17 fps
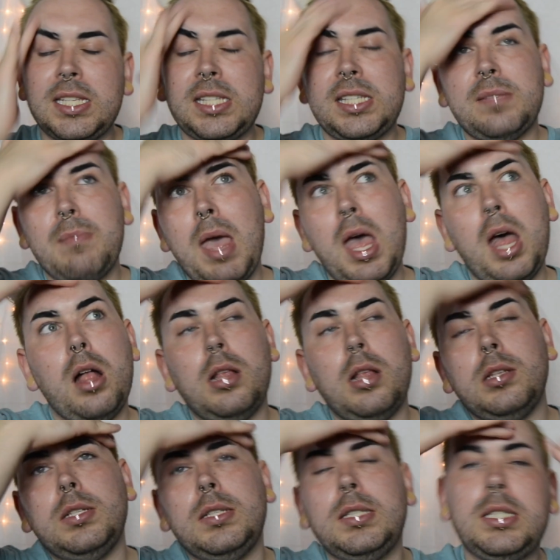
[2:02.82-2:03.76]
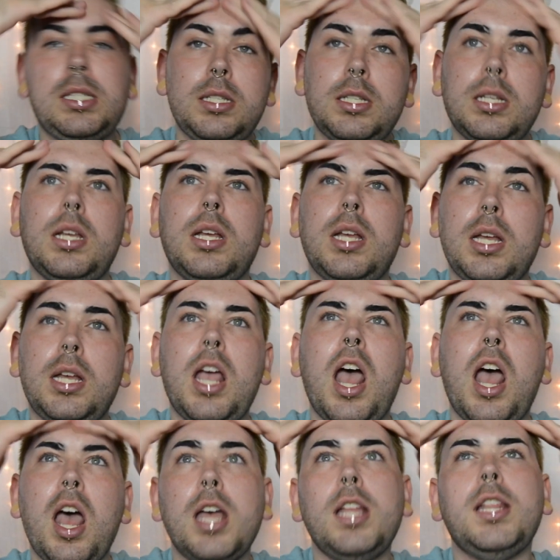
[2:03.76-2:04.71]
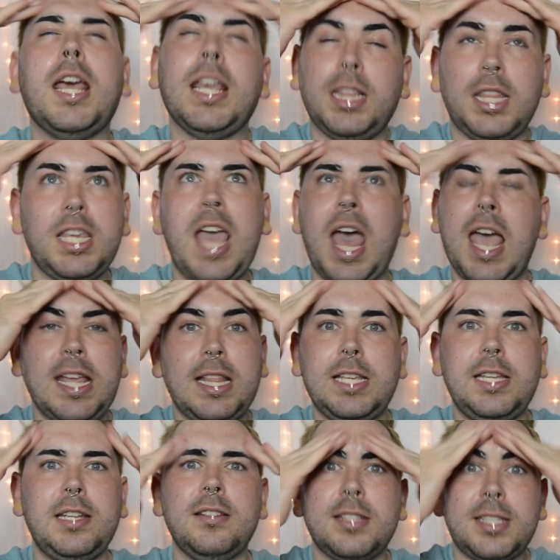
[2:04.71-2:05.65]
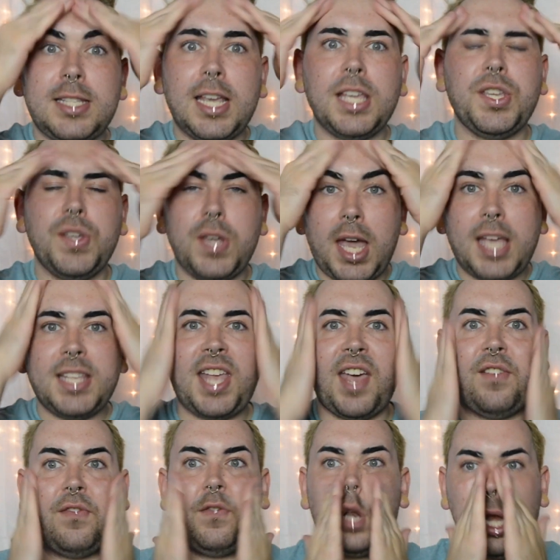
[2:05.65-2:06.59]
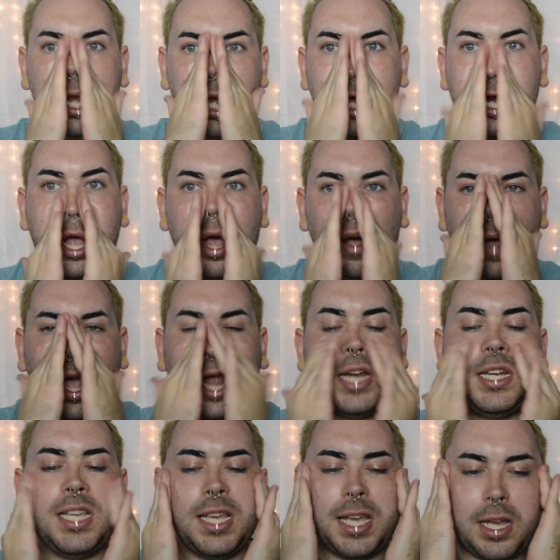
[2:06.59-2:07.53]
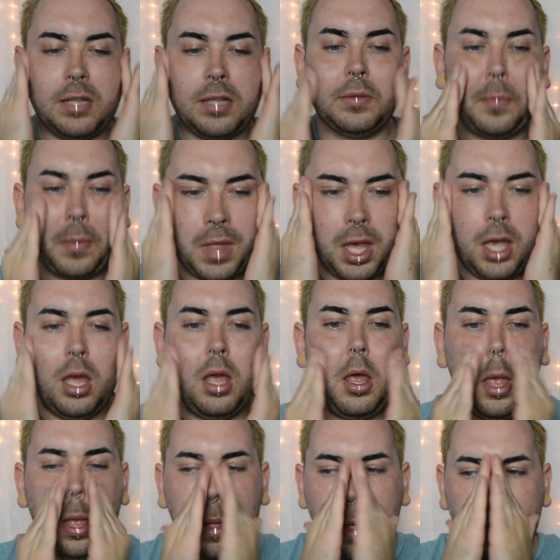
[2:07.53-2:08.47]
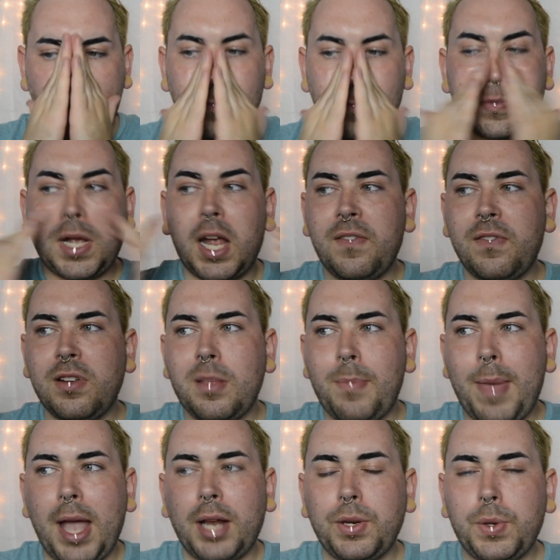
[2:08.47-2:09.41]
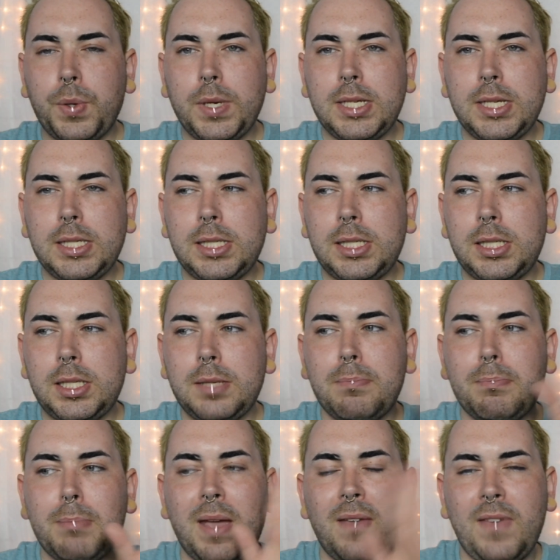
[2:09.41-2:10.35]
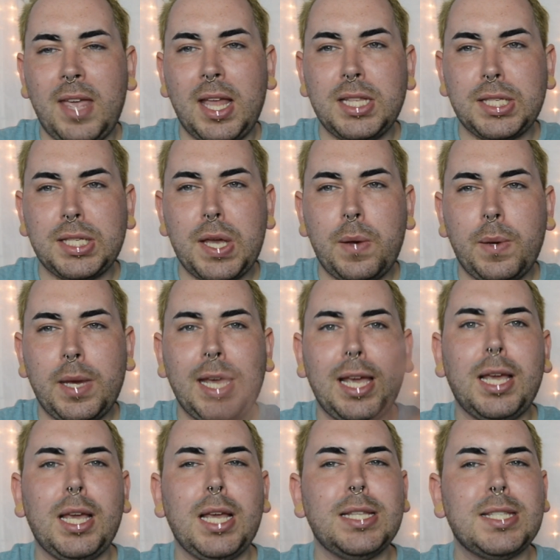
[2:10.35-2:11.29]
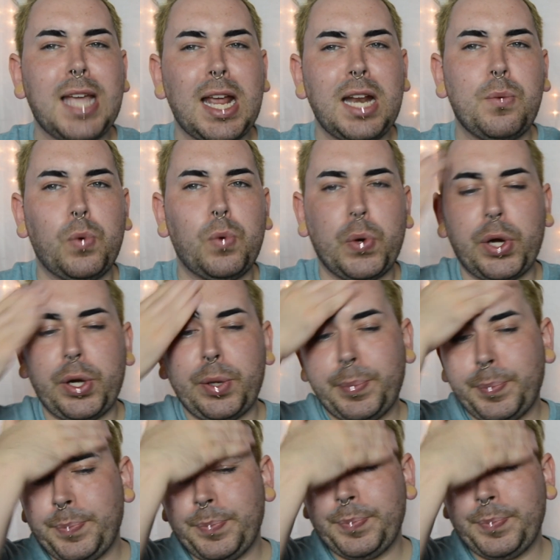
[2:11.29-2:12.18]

smells like the islands. Like you guys have no idea. Sorry for the back noise. My fan's going. It's kind of warm.